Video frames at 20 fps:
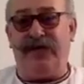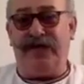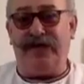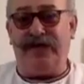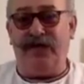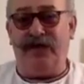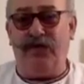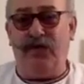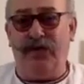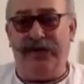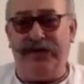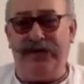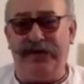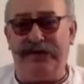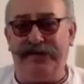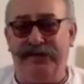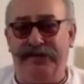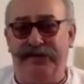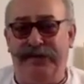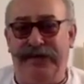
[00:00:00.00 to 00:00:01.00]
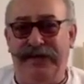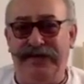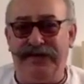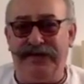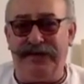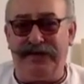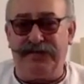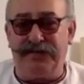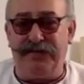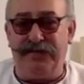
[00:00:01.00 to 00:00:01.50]
I don't want it to be
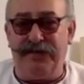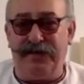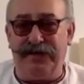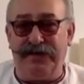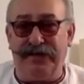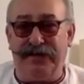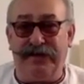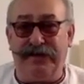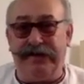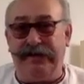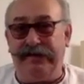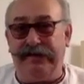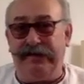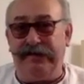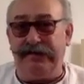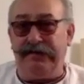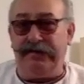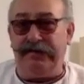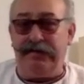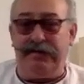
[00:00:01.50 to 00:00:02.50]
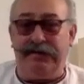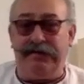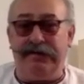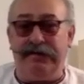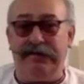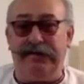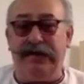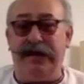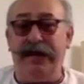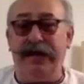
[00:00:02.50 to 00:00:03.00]
just I did this and I
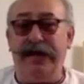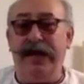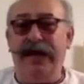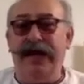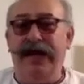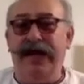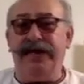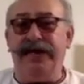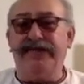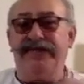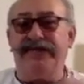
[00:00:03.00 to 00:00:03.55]
did that. It's